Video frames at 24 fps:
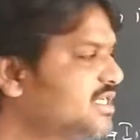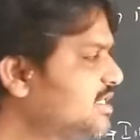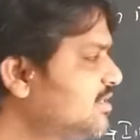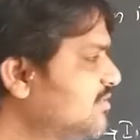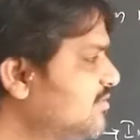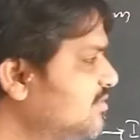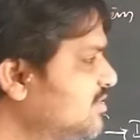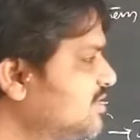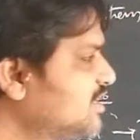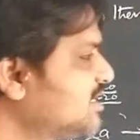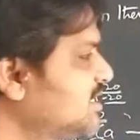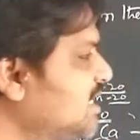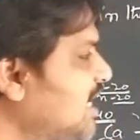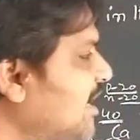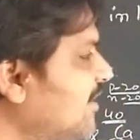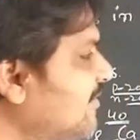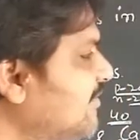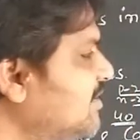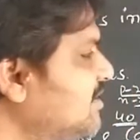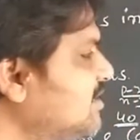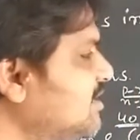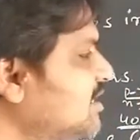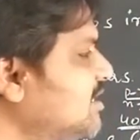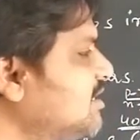which is
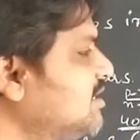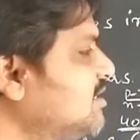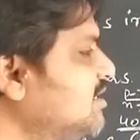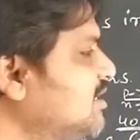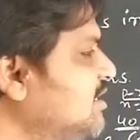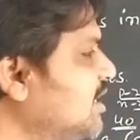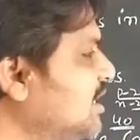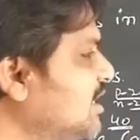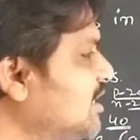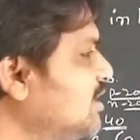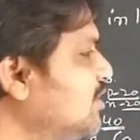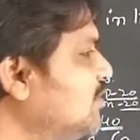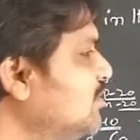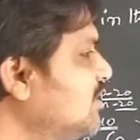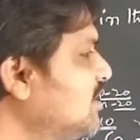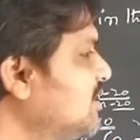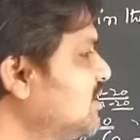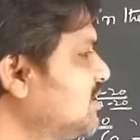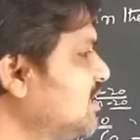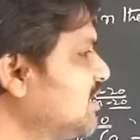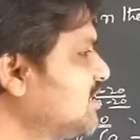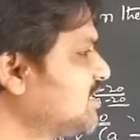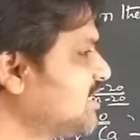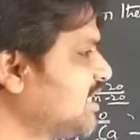having that the
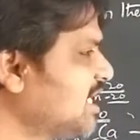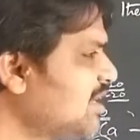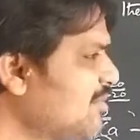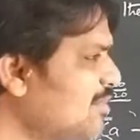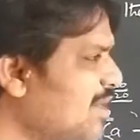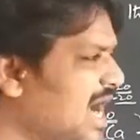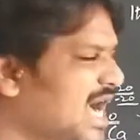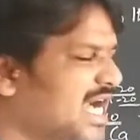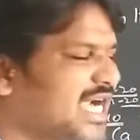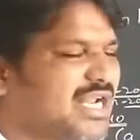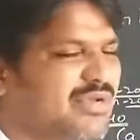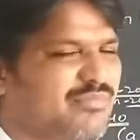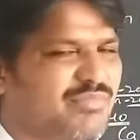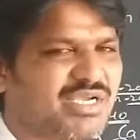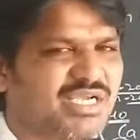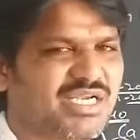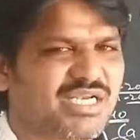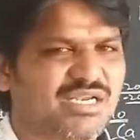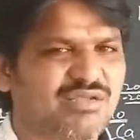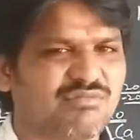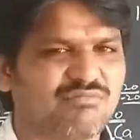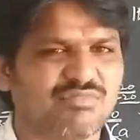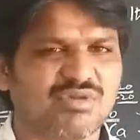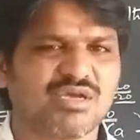nucleus are same atomic
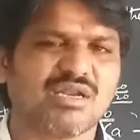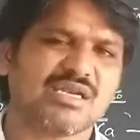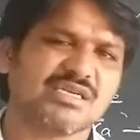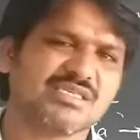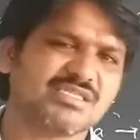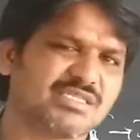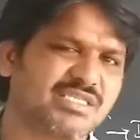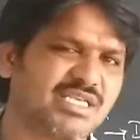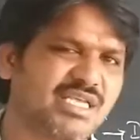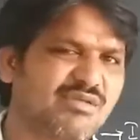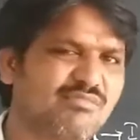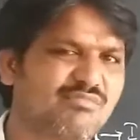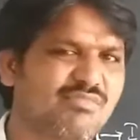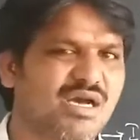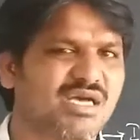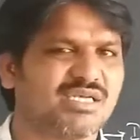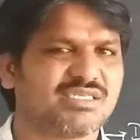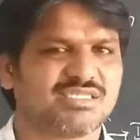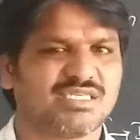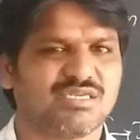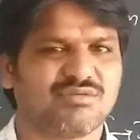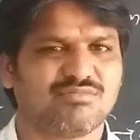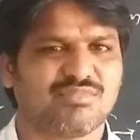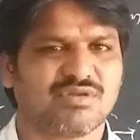number and same
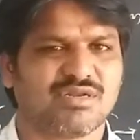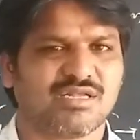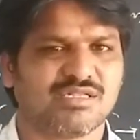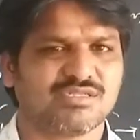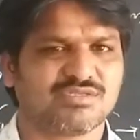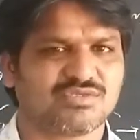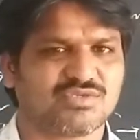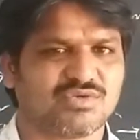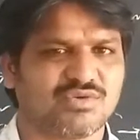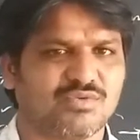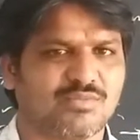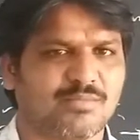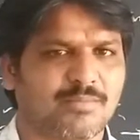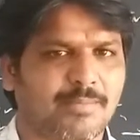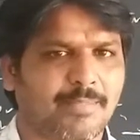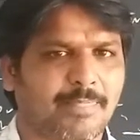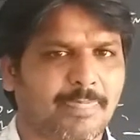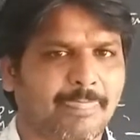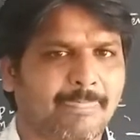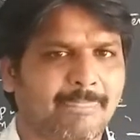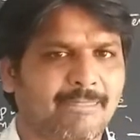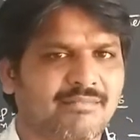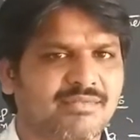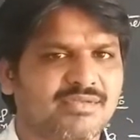mass number also,
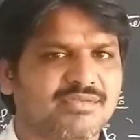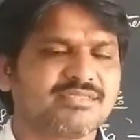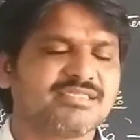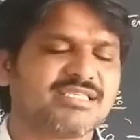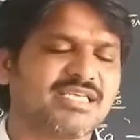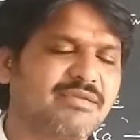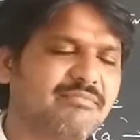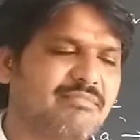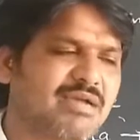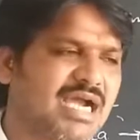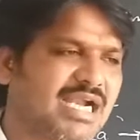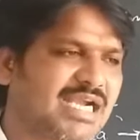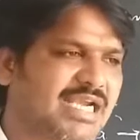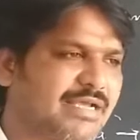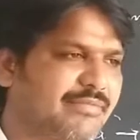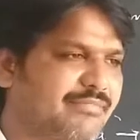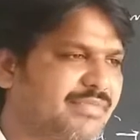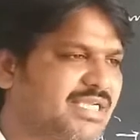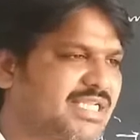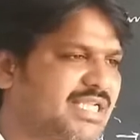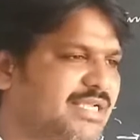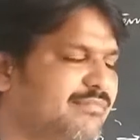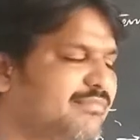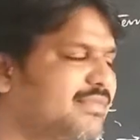same
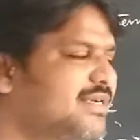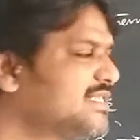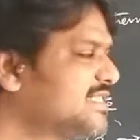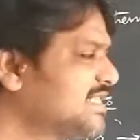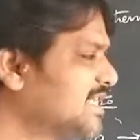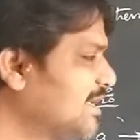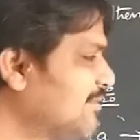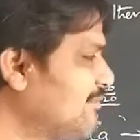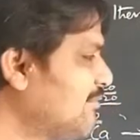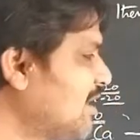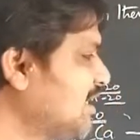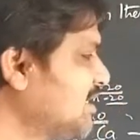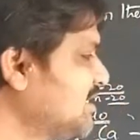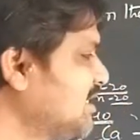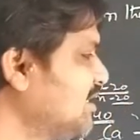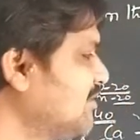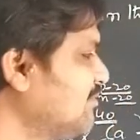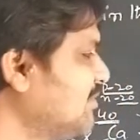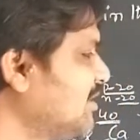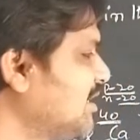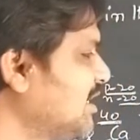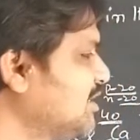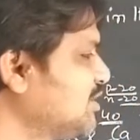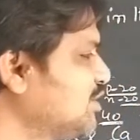atomic number, same mass
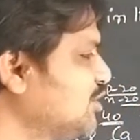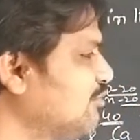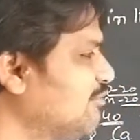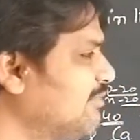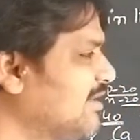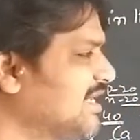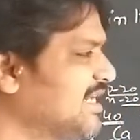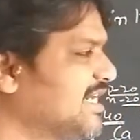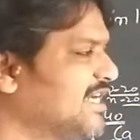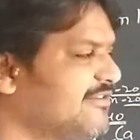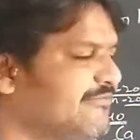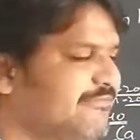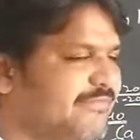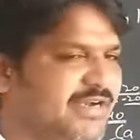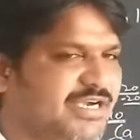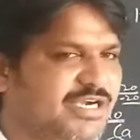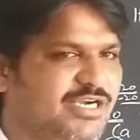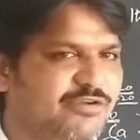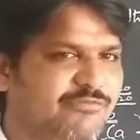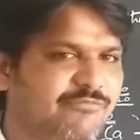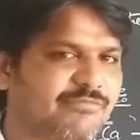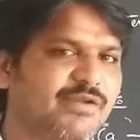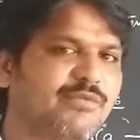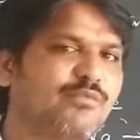number also, but
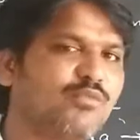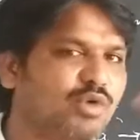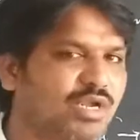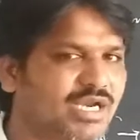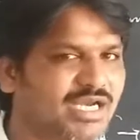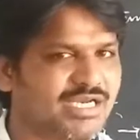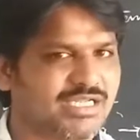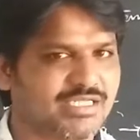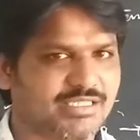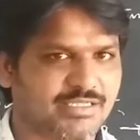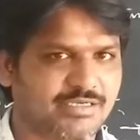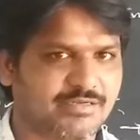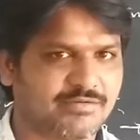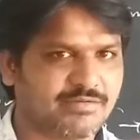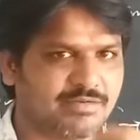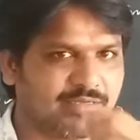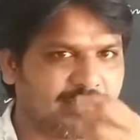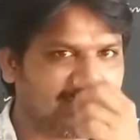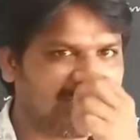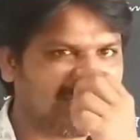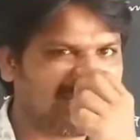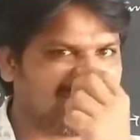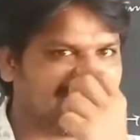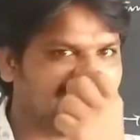different from one another.
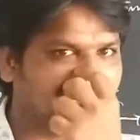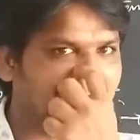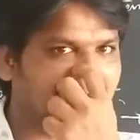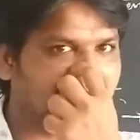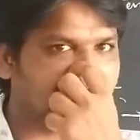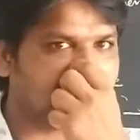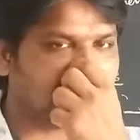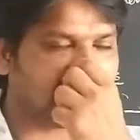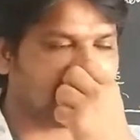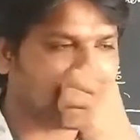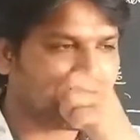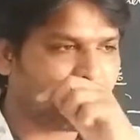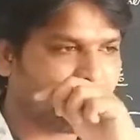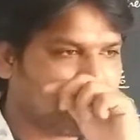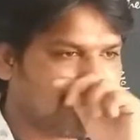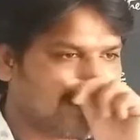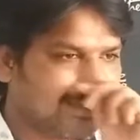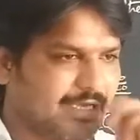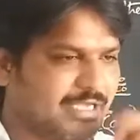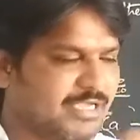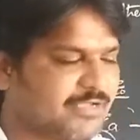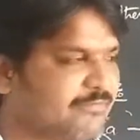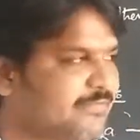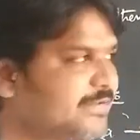Like
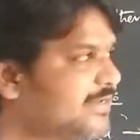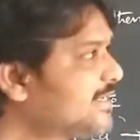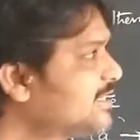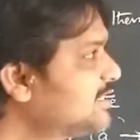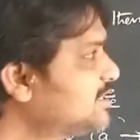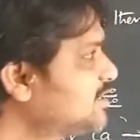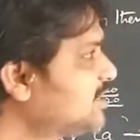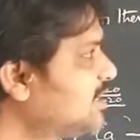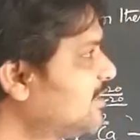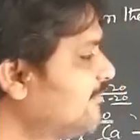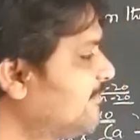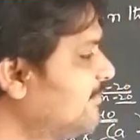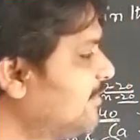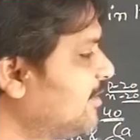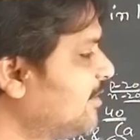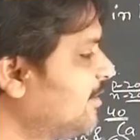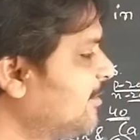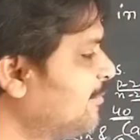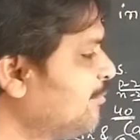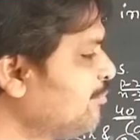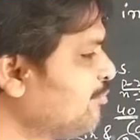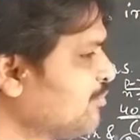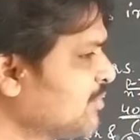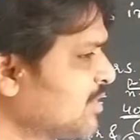if in case of
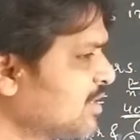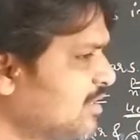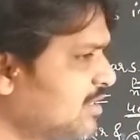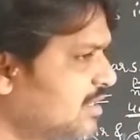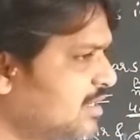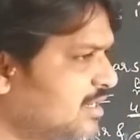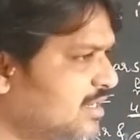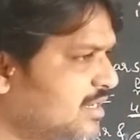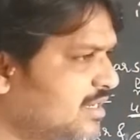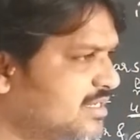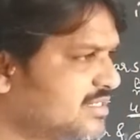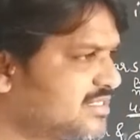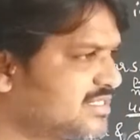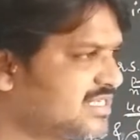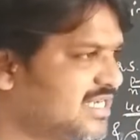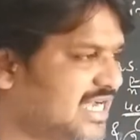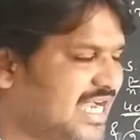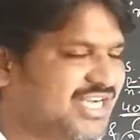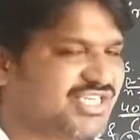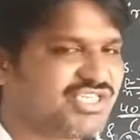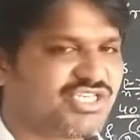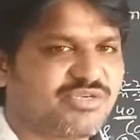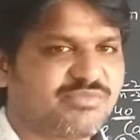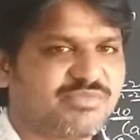
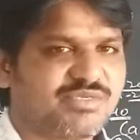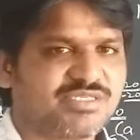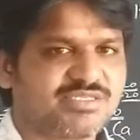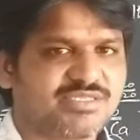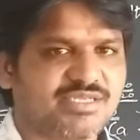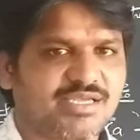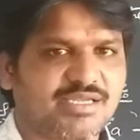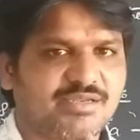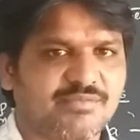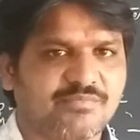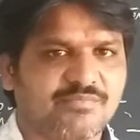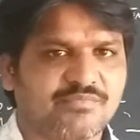strontium is there,